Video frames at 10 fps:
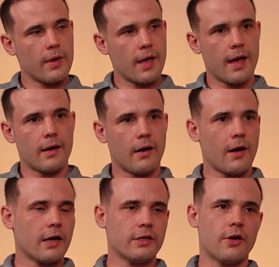Yeah,
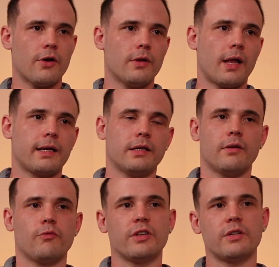I don't know. It
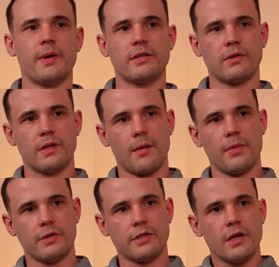really depends on the
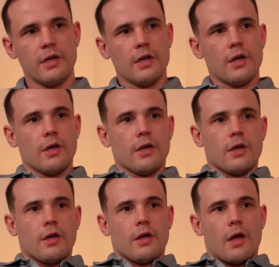numbers.
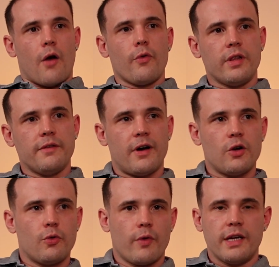A really
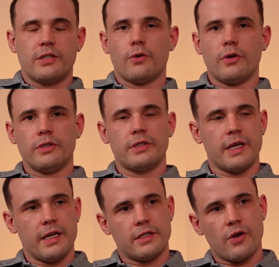valuable resource
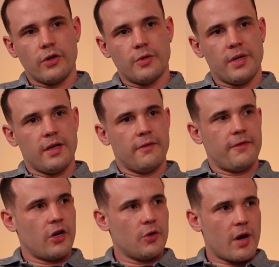is going to be
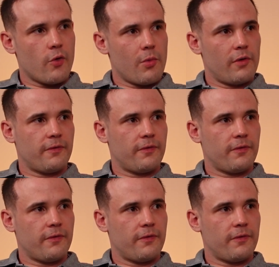Value My Room on